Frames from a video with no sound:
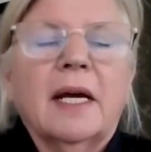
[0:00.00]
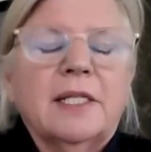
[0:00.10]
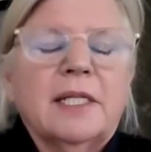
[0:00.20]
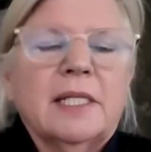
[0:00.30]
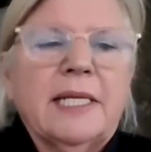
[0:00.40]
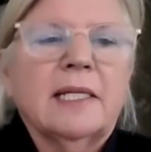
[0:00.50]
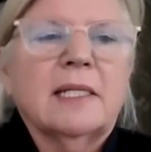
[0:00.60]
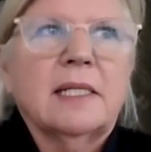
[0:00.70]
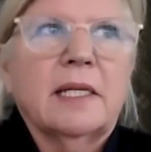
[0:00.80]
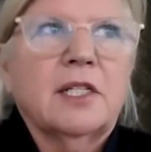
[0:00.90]
I just hit
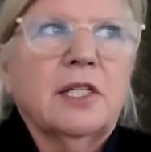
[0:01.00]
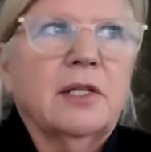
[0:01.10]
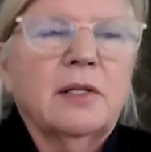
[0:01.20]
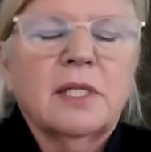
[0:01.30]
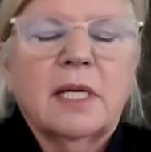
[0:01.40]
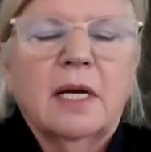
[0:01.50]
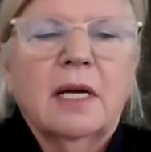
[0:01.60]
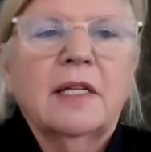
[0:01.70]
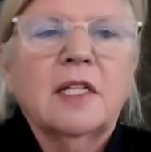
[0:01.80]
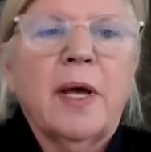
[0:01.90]
6 years
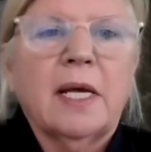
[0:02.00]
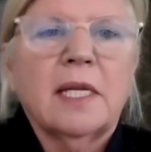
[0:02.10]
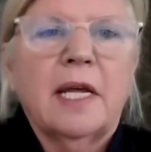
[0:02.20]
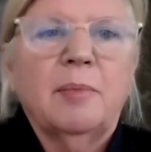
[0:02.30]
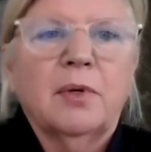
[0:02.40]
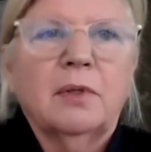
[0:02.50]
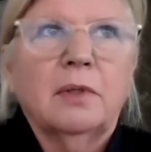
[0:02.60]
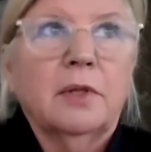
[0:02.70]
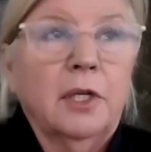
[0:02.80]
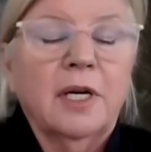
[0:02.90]
this past
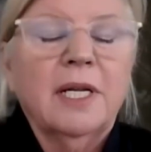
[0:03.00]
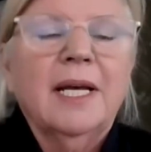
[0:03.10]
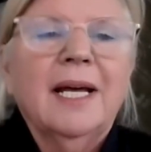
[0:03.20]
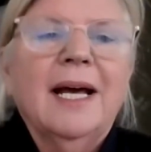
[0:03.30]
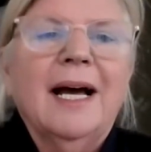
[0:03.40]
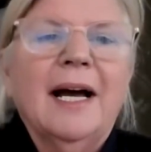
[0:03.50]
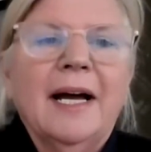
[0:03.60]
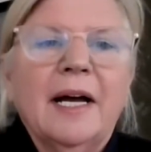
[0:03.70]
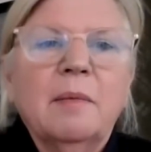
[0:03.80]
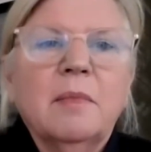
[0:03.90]
April 3rd.
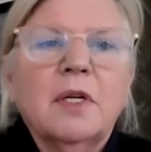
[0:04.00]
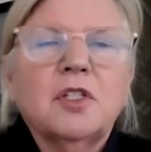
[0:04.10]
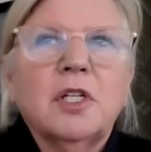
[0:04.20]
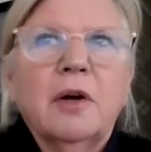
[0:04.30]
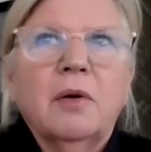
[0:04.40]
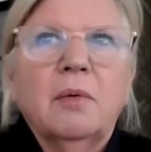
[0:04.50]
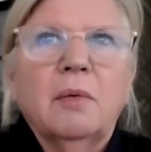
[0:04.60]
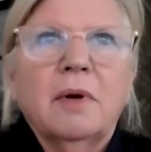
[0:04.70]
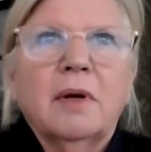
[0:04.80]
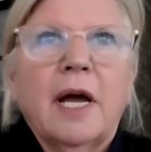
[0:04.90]
So
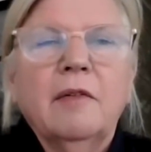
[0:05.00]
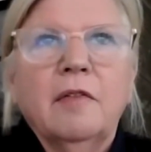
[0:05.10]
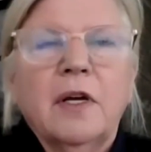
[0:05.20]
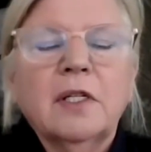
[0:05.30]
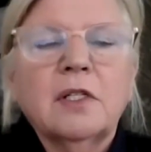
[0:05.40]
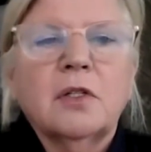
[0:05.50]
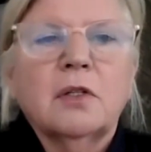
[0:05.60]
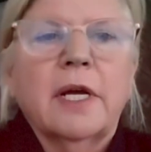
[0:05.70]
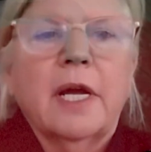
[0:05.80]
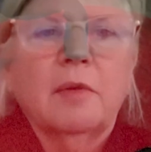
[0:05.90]
kind of a fun story.